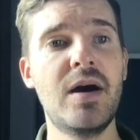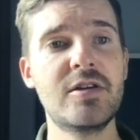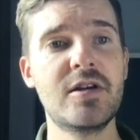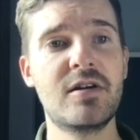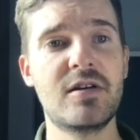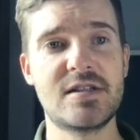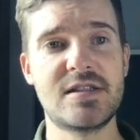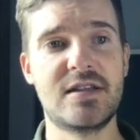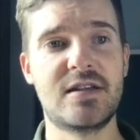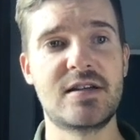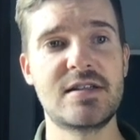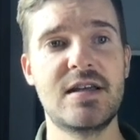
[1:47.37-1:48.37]
Pattern
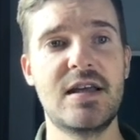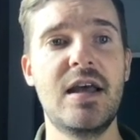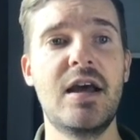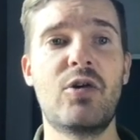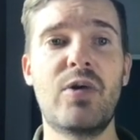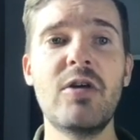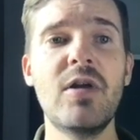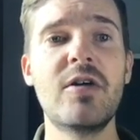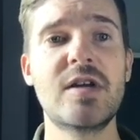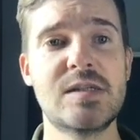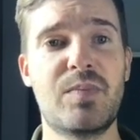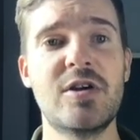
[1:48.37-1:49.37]
syntax.
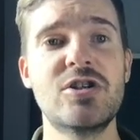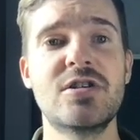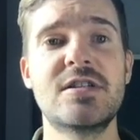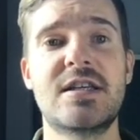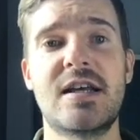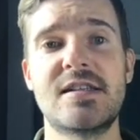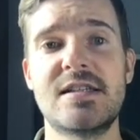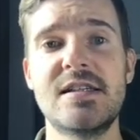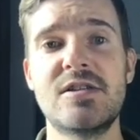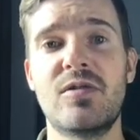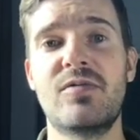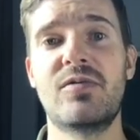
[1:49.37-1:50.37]
Regular expressions
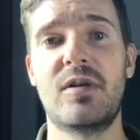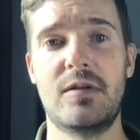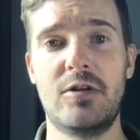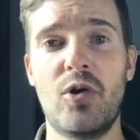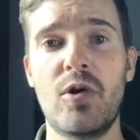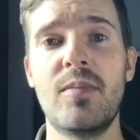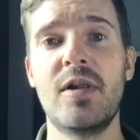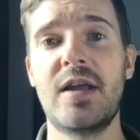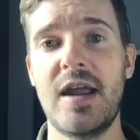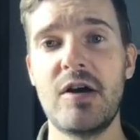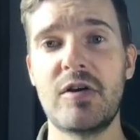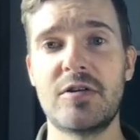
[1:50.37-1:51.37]
consist of normal
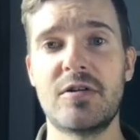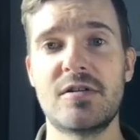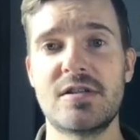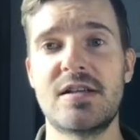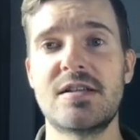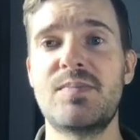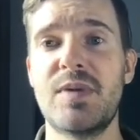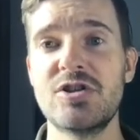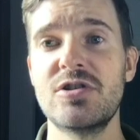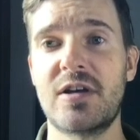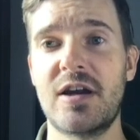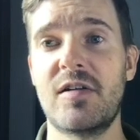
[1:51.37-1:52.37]
characters and
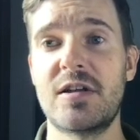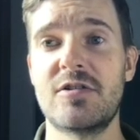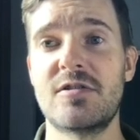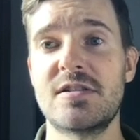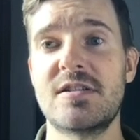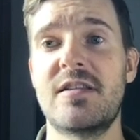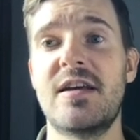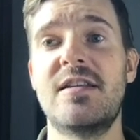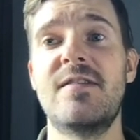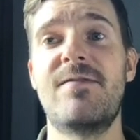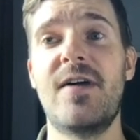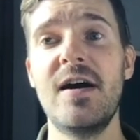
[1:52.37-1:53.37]
special characters
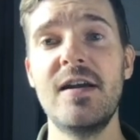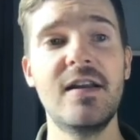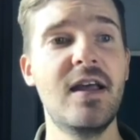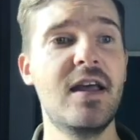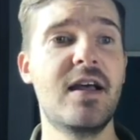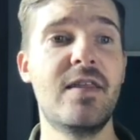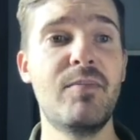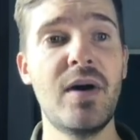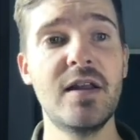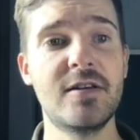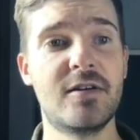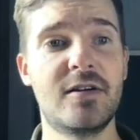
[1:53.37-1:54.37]
that define the
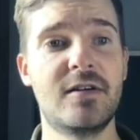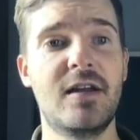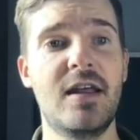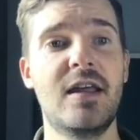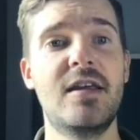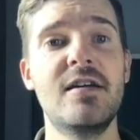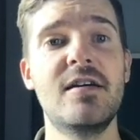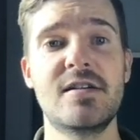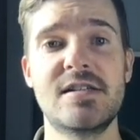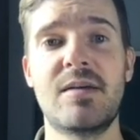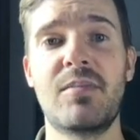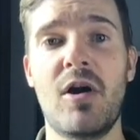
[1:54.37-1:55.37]
pattern. Here
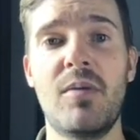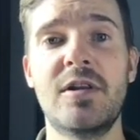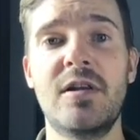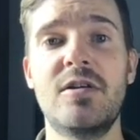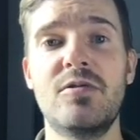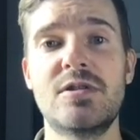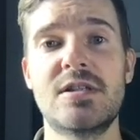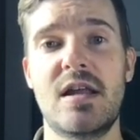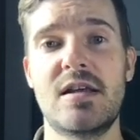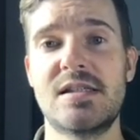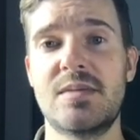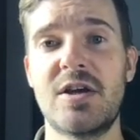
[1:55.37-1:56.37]
are some commonly
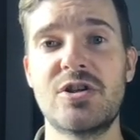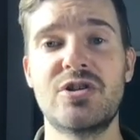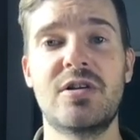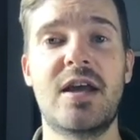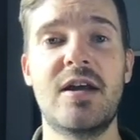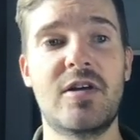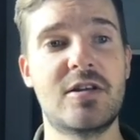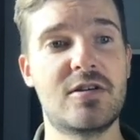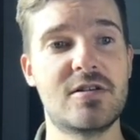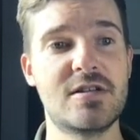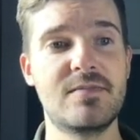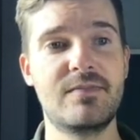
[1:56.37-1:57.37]
used special
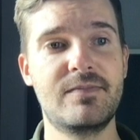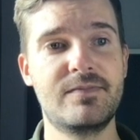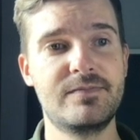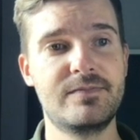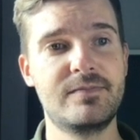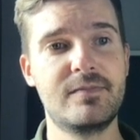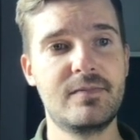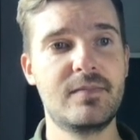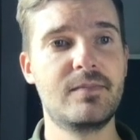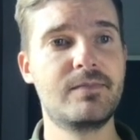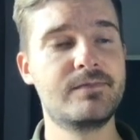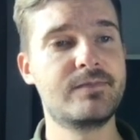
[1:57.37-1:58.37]
characters.
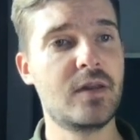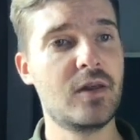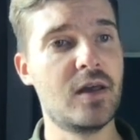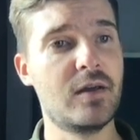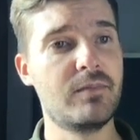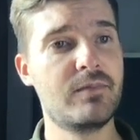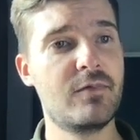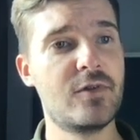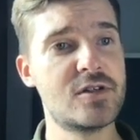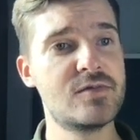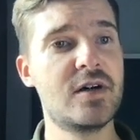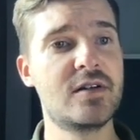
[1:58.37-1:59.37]
Okay,
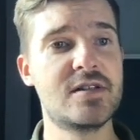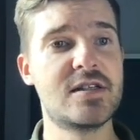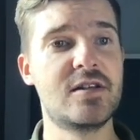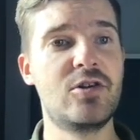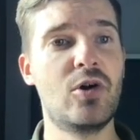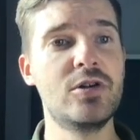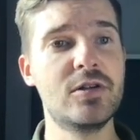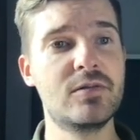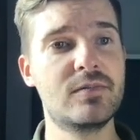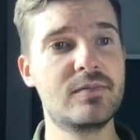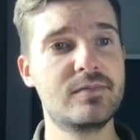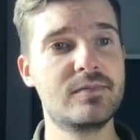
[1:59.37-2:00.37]
first one is a dot.